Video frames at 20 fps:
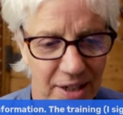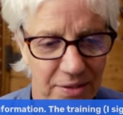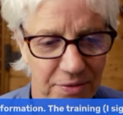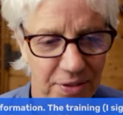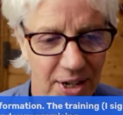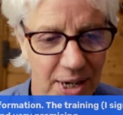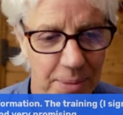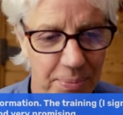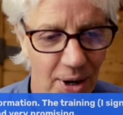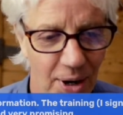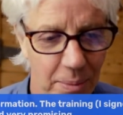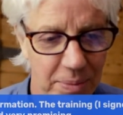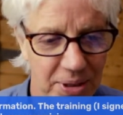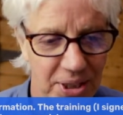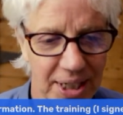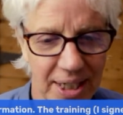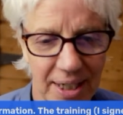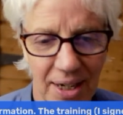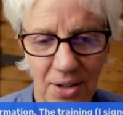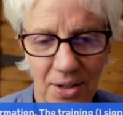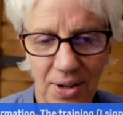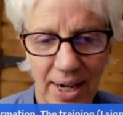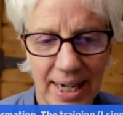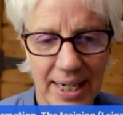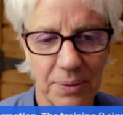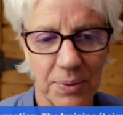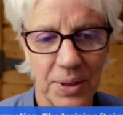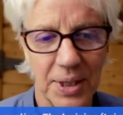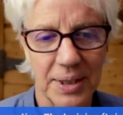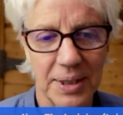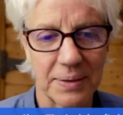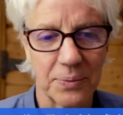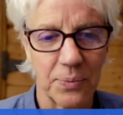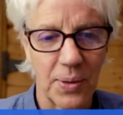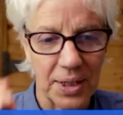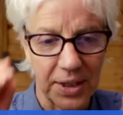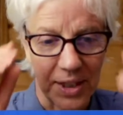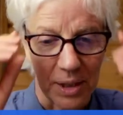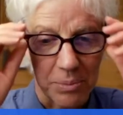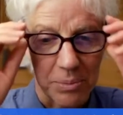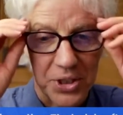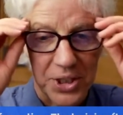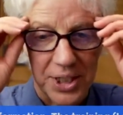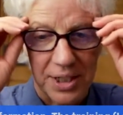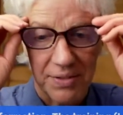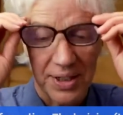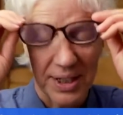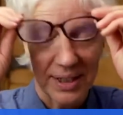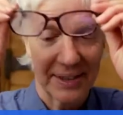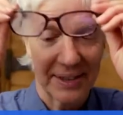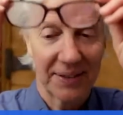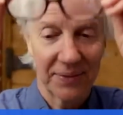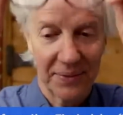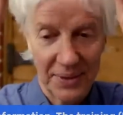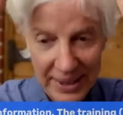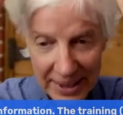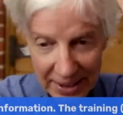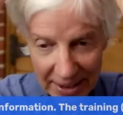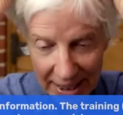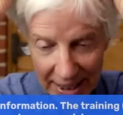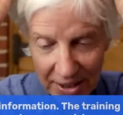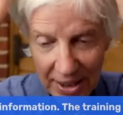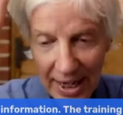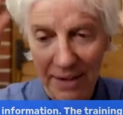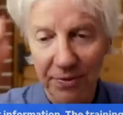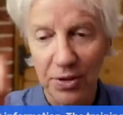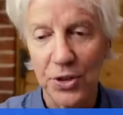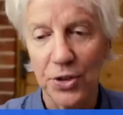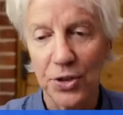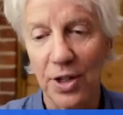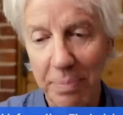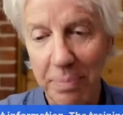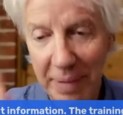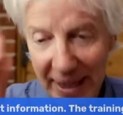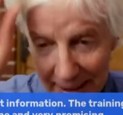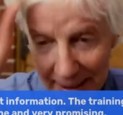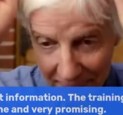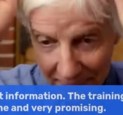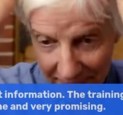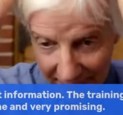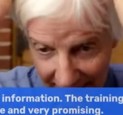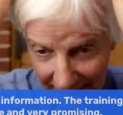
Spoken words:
Very promising. All right. Well, welcome, Stephen. Really glad to have you join me.